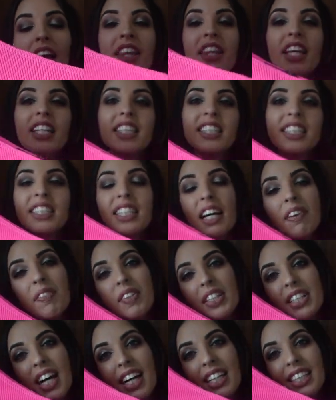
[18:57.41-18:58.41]
They didn't have a
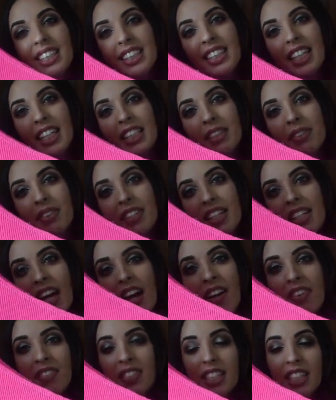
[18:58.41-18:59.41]
size 6, so I did
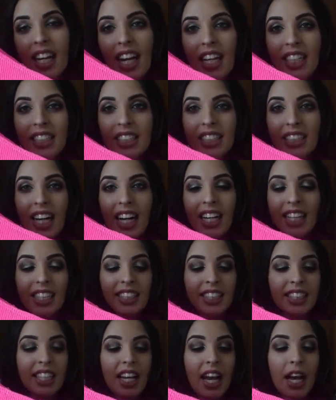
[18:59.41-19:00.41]
have to get a
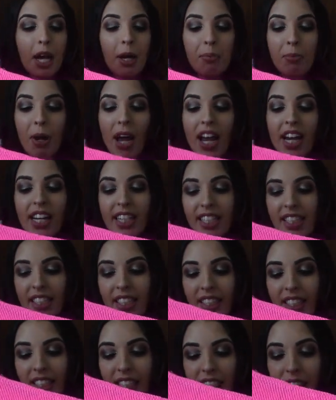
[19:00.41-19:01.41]
size 8
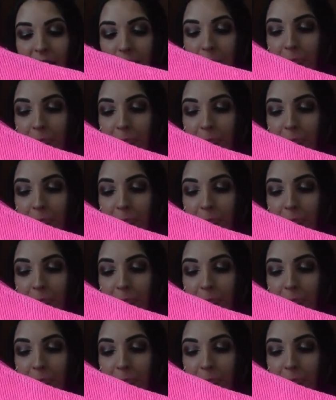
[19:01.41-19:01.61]
in this,